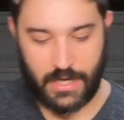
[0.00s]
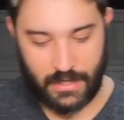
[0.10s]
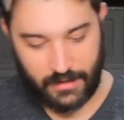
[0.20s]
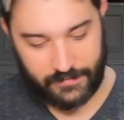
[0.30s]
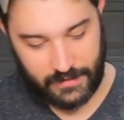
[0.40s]
I
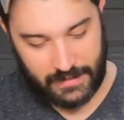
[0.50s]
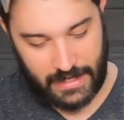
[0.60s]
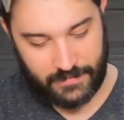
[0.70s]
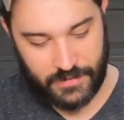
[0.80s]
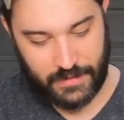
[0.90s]
left it
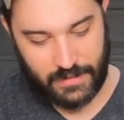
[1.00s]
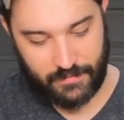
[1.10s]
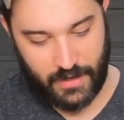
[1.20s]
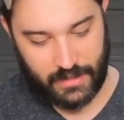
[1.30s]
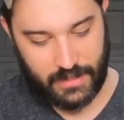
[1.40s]
taped so we can
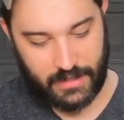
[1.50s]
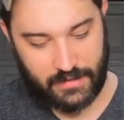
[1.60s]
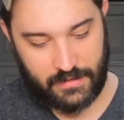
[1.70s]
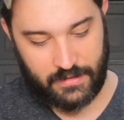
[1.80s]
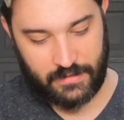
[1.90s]
mark it.
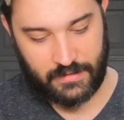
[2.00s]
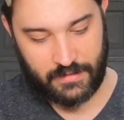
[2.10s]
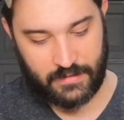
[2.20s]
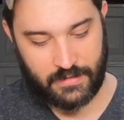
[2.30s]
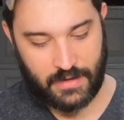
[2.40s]

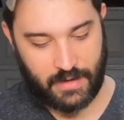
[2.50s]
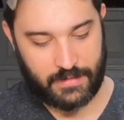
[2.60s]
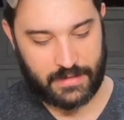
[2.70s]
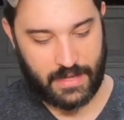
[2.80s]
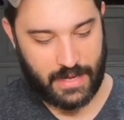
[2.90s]
I
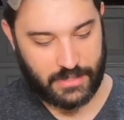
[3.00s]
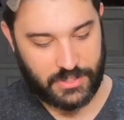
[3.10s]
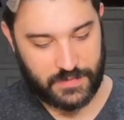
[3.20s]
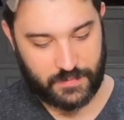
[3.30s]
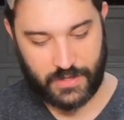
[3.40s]
mean, that edge
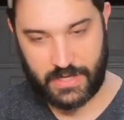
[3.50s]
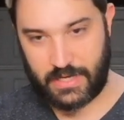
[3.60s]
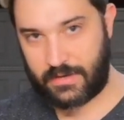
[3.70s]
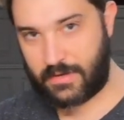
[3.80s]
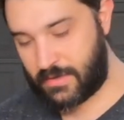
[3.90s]
is
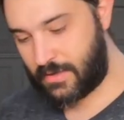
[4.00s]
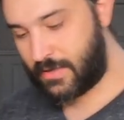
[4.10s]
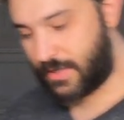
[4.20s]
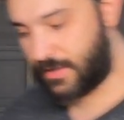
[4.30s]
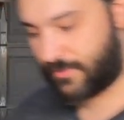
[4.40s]
pretty,
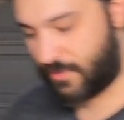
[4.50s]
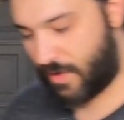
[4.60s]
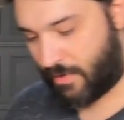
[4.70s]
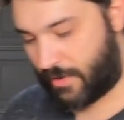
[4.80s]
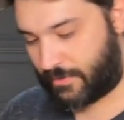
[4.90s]
if you
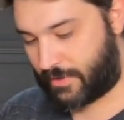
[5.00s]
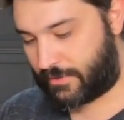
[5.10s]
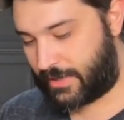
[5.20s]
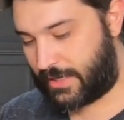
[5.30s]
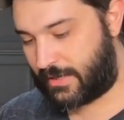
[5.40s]
all want to
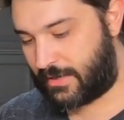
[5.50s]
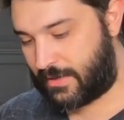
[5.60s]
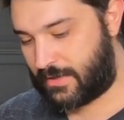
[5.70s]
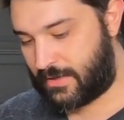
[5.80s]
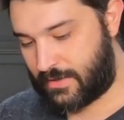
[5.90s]
agree,
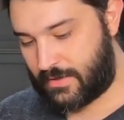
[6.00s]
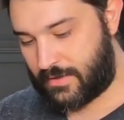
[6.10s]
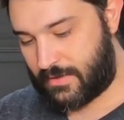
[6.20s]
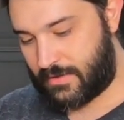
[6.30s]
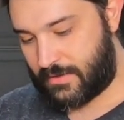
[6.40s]

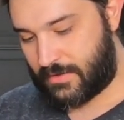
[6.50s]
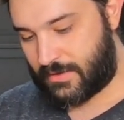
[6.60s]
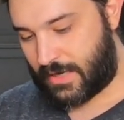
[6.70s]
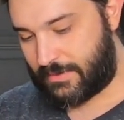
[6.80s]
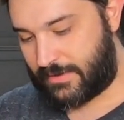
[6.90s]

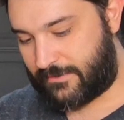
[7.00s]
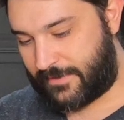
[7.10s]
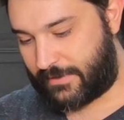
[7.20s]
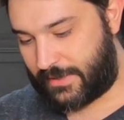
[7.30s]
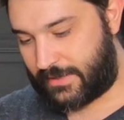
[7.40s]
I mean,
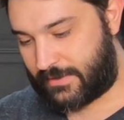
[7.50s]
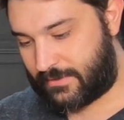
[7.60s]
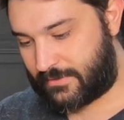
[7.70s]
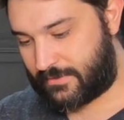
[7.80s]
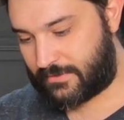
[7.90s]
fairly
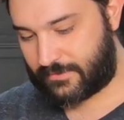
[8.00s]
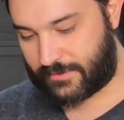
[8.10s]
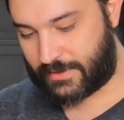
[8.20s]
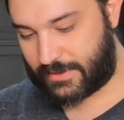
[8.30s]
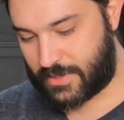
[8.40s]

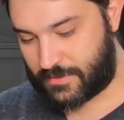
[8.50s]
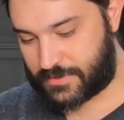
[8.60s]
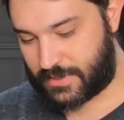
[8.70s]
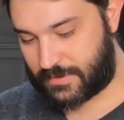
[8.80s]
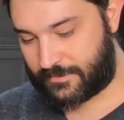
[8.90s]
toasted.